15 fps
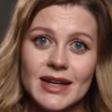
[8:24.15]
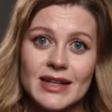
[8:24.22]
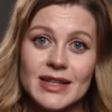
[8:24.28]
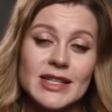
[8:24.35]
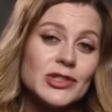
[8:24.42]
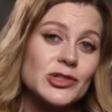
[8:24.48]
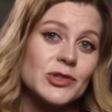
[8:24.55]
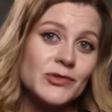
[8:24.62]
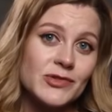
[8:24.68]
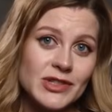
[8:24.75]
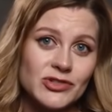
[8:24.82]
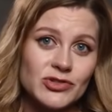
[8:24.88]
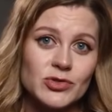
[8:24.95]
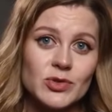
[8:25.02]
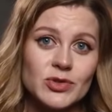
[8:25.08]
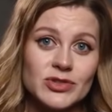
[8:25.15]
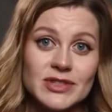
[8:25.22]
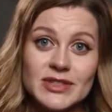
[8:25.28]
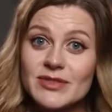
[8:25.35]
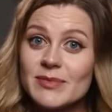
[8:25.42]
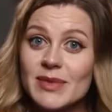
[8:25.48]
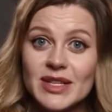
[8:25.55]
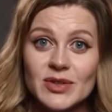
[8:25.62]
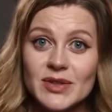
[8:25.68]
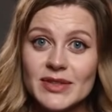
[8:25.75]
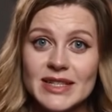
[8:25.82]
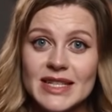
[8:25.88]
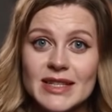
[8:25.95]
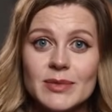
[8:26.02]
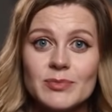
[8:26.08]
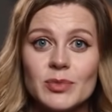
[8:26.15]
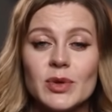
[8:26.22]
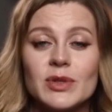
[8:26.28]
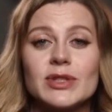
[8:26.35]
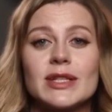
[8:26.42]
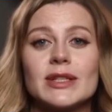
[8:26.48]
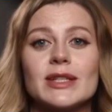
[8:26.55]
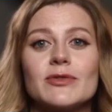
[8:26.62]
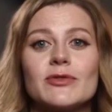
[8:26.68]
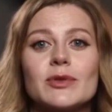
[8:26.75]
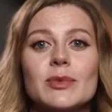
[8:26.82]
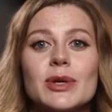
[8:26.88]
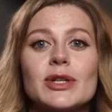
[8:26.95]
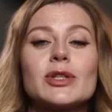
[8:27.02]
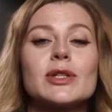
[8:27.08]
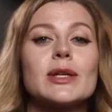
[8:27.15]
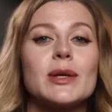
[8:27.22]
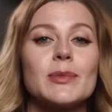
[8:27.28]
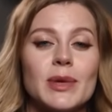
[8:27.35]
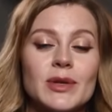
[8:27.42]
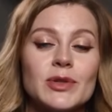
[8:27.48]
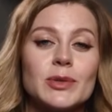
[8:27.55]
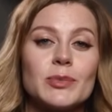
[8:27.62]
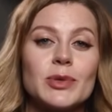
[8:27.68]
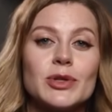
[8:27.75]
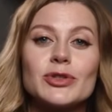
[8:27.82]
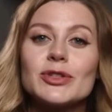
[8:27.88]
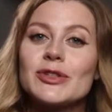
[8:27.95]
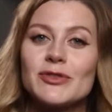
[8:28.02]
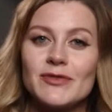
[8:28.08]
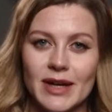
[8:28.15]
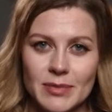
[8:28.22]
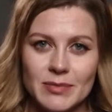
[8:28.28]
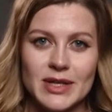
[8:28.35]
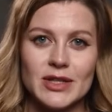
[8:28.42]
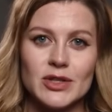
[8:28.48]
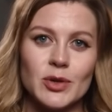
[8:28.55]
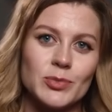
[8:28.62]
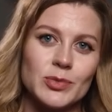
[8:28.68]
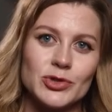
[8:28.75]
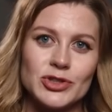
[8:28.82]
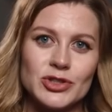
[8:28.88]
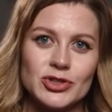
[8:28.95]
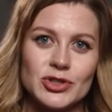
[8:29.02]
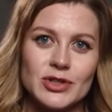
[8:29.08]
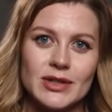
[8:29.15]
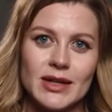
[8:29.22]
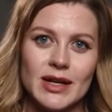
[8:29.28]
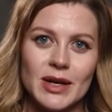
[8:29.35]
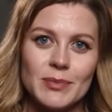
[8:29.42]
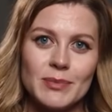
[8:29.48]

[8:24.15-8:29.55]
Each of these sources may contain important information about a person's family composition,